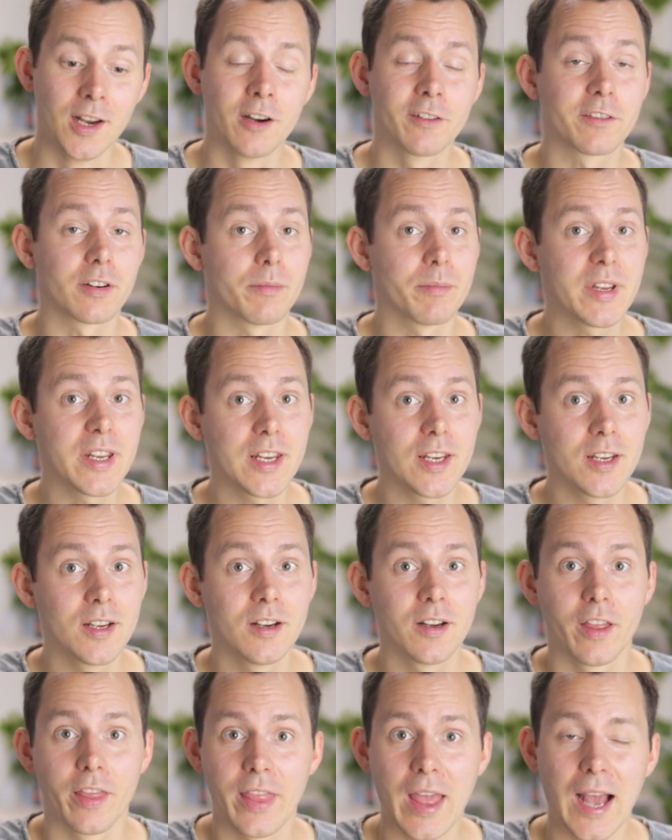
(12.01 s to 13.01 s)
For
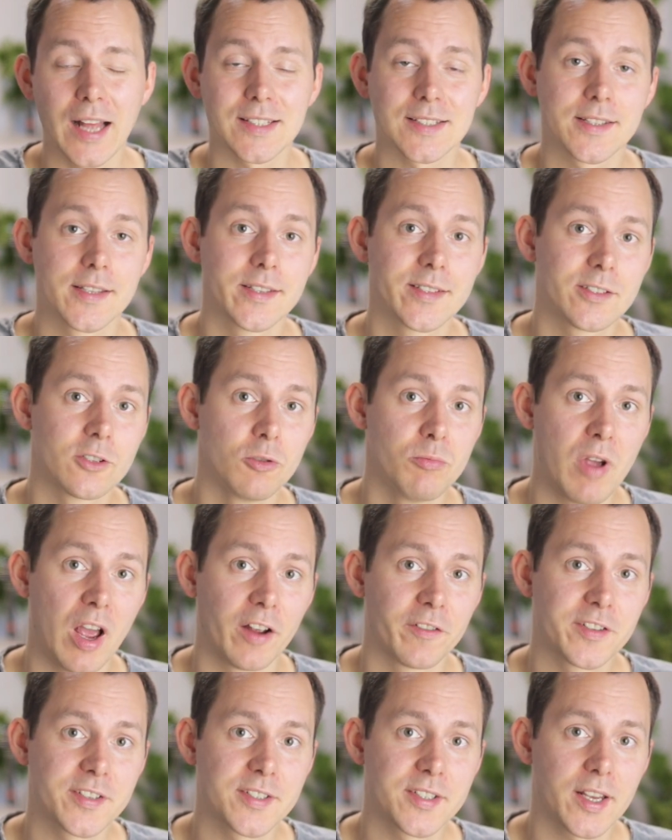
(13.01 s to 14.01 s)
me, that's the Zoom
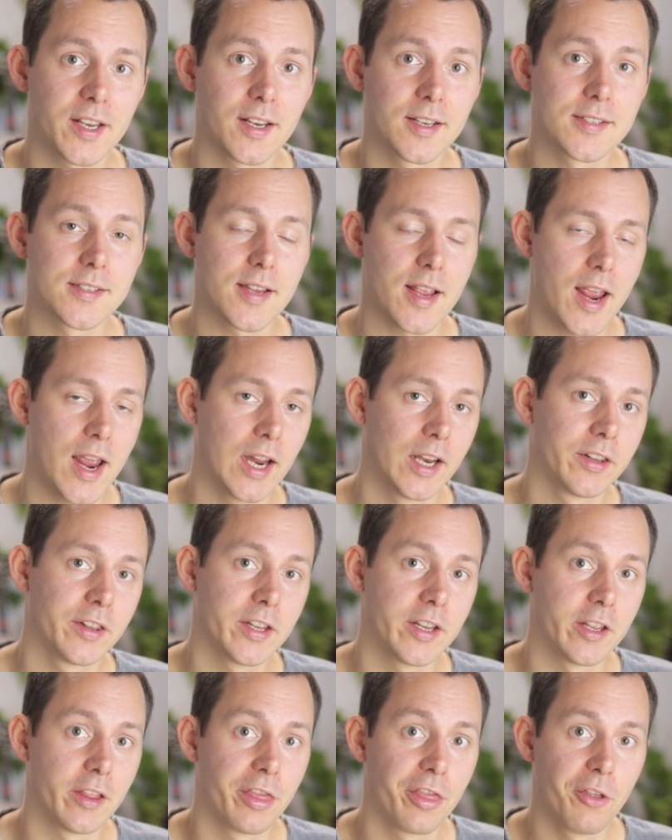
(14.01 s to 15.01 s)
F6 and
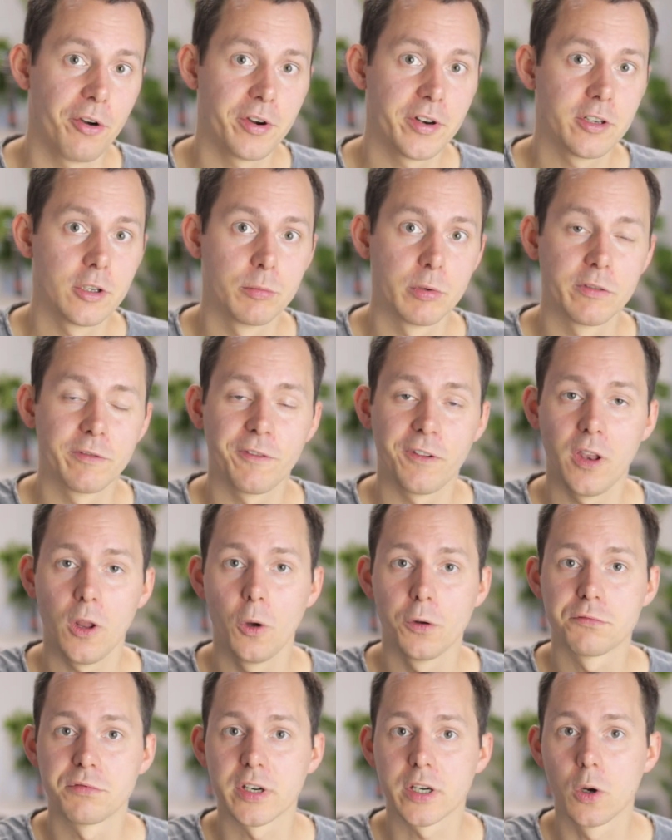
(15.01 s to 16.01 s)
the 32-bit
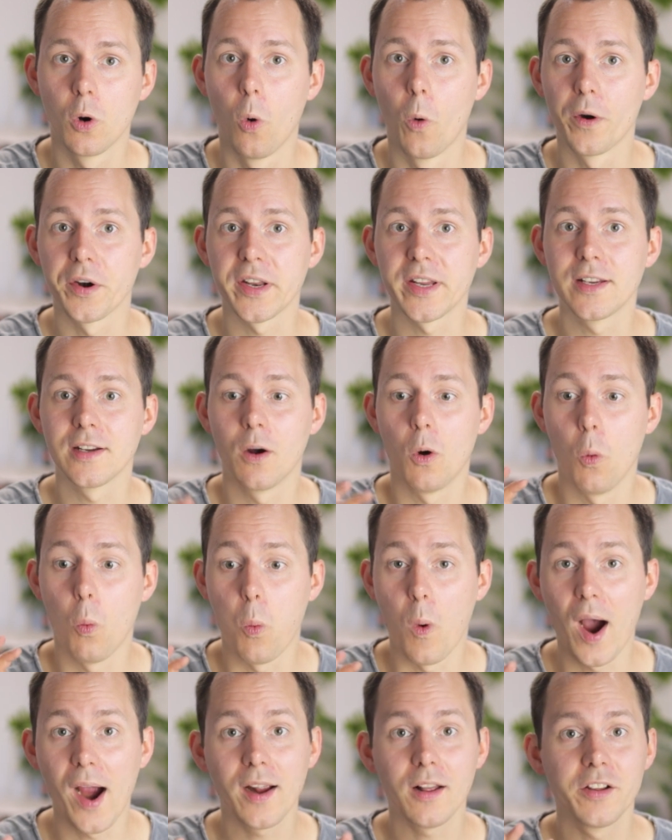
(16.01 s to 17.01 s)
float recording
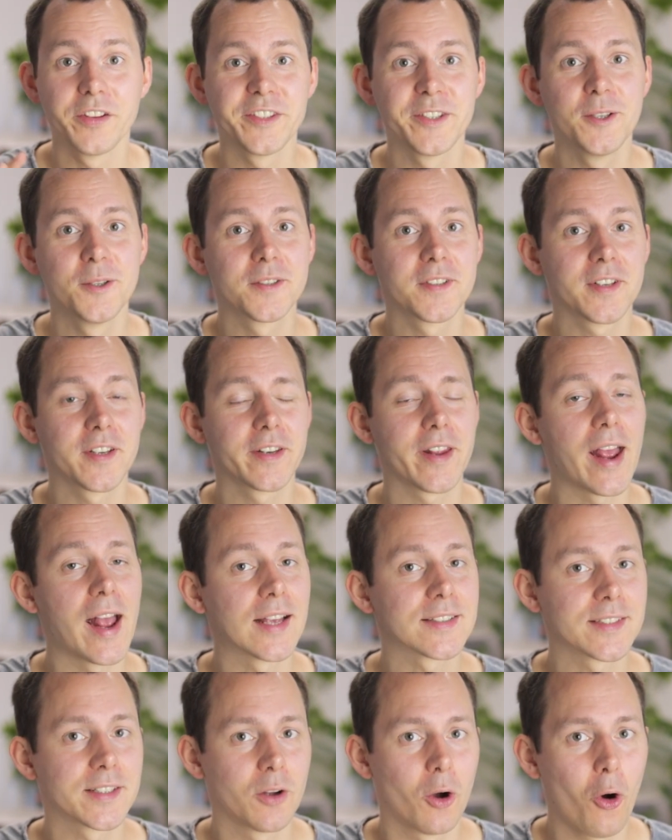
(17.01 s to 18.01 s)
while using it
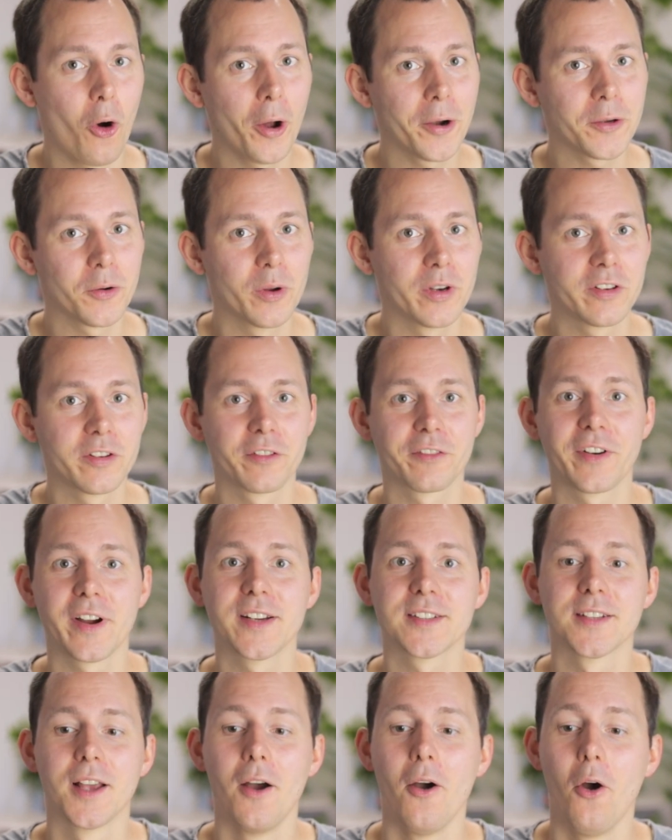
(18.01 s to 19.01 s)
as an audio
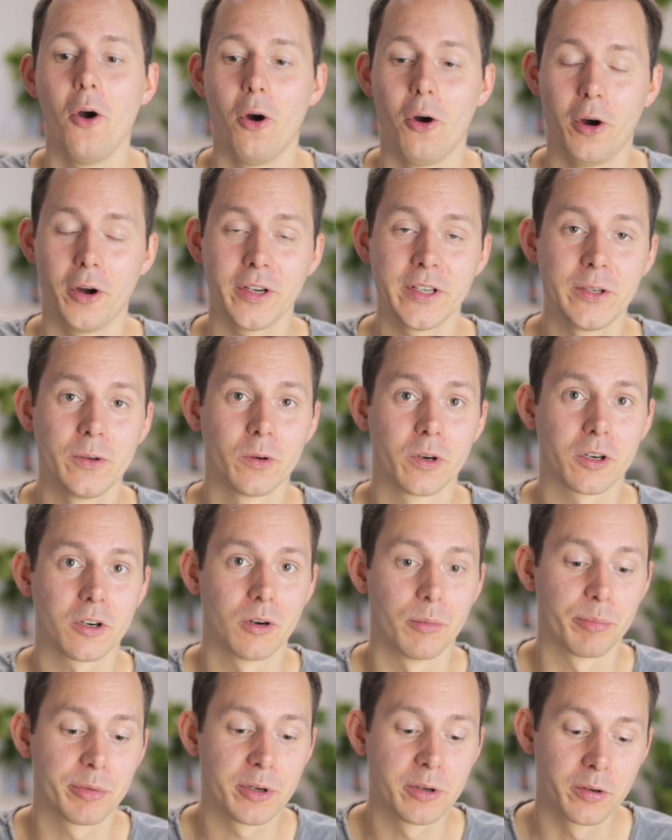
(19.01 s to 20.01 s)
interface on your
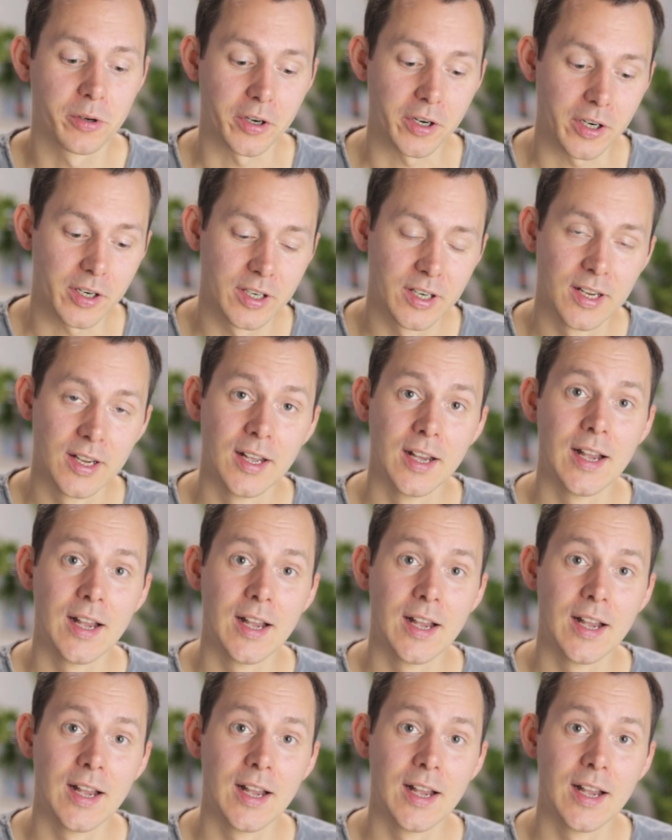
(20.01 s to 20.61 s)
computer.